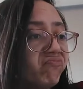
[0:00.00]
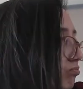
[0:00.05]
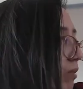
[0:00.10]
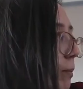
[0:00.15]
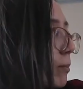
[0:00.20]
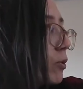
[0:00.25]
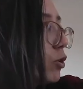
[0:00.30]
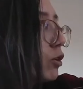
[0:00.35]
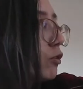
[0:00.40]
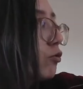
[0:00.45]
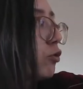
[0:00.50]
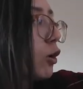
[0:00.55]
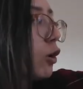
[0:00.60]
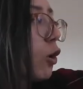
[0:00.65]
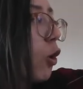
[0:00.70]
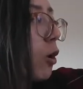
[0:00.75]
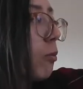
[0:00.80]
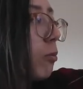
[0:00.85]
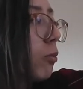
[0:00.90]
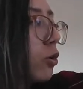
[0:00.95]
My beautiful
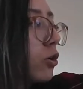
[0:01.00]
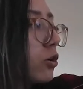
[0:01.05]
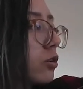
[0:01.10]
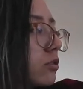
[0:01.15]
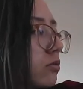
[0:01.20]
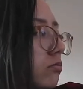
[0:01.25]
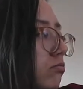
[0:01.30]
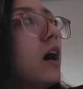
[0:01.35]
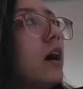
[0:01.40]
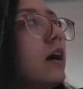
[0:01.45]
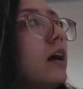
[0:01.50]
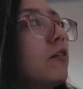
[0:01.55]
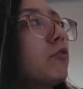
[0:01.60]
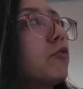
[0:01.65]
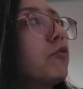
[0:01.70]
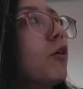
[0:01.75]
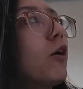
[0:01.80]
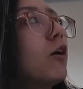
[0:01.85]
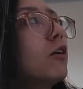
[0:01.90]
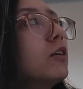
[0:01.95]
longboard. I have
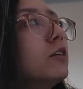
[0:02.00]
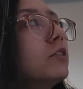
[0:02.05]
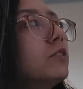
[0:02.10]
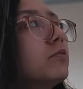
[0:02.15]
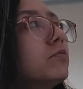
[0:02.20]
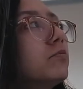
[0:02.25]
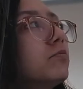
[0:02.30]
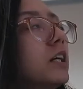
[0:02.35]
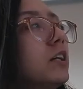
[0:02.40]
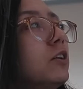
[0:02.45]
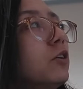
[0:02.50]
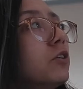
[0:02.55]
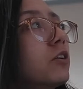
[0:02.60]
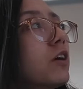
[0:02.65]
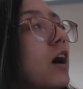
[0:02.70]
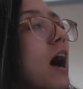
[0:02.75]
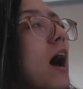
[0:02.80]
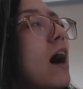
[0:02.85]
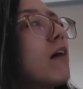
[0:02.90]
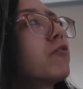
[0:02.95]
fallen in
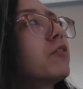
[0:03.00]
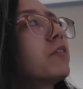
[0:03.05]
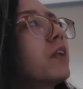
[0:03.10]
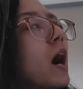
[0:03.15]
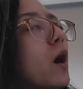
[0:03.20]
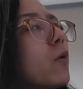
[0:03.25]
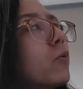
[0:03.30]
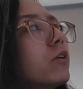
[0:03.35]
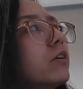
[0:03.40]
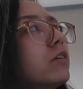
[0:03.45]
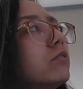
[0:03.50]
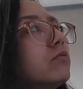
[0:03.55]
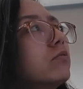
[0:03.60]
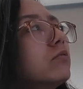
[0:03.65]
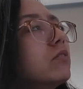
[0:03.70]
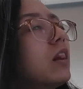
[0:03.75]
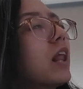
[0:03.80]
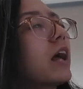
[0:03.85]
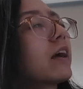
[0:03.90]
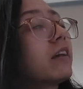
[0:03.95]
half an hour.
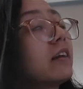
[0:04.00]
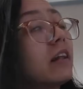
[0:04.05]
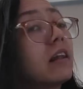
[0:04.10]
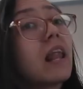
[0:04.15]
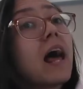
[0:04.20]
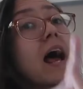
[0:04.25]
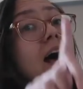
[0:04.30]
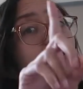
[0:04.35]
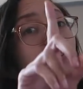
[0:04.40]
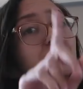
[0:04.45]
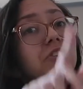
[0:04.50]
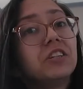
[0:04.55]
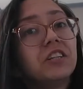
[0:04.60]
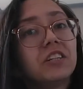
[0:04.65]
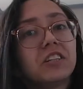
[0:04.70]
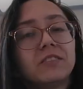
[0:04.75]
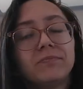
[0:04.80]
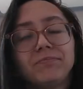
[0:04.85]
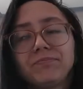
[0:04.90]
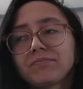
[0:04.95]
Like last
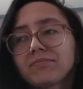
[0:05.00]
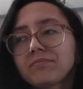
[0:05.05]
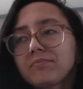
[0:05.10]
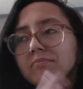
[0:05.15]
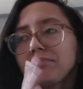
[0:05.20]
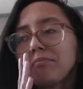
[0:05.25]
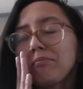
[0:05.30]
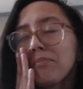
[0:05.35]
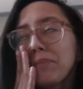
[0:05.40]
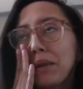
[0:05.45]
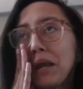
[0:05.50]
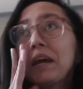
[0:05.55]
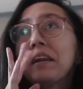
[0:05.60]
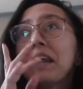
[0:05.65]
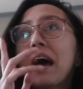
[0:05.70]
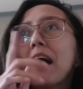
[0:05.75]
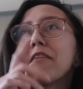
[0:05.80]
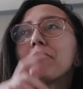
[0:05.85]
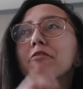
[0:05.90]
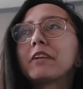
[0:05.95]
year. In
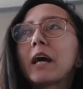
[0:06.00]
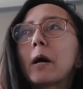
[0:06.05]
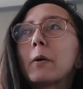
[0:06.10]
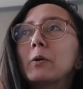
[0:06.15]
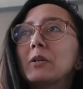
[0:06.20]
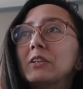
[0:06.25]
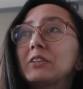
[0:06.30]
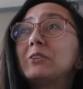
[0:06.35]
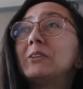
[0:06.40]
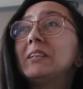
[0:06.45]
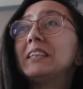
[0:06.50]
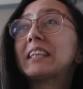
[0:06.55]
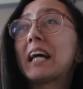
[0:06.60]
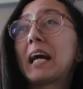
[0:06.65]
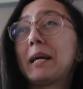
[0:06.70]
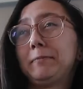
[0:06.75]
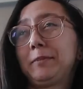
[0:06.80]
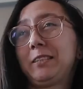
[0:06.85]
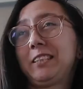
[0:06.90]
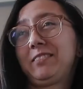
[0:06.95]
half an hour. 3
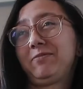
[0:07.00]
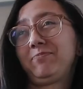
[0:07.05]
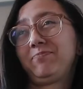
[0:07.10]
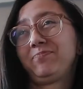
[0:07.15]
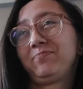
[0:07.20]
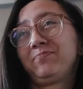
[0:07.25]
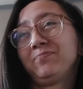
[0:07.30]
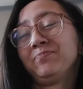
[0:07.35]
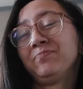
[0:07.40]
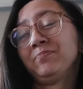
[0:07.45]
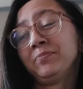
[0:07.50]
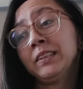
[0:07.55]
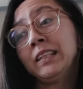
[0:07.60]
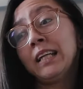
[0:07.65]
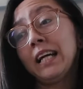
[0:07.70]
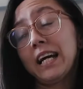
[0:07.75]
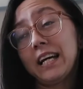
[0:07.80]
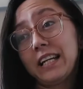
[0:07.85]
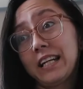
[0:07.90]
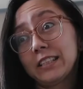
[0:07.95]
times.
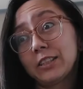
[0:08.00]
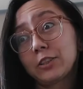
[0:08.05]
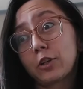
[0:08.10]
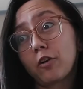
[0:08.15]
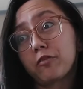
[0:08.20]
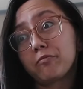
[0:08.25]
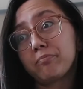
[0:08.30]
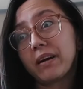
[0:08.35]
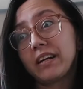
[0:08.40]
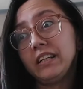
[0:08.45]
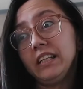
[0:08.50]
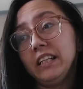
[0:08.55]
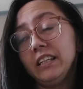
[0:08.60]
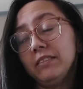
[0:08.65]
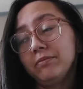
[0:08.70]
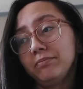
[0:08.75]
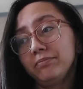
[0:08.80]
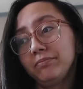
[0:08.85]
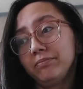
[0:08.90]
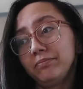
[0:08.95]
And I scuffed my knee.
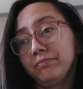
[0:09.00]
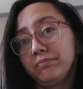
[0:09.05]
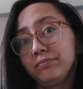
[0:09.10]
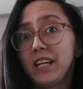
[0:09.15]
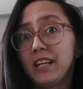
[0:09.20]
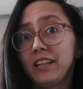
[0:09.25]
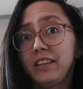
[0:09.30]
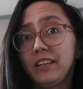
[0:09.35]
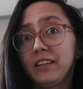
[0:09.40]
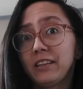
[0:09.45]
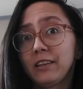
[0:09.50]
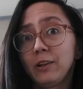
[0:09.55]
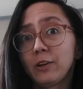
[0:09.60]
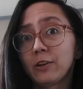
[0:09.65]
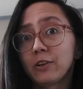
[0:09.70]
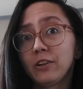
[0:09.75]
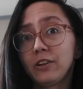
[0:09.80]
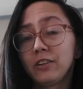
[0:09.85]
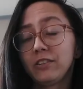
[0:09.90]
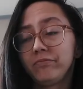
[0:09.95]
It didn't
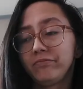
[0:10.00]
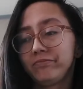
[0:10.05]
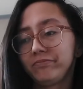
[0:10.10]
look good.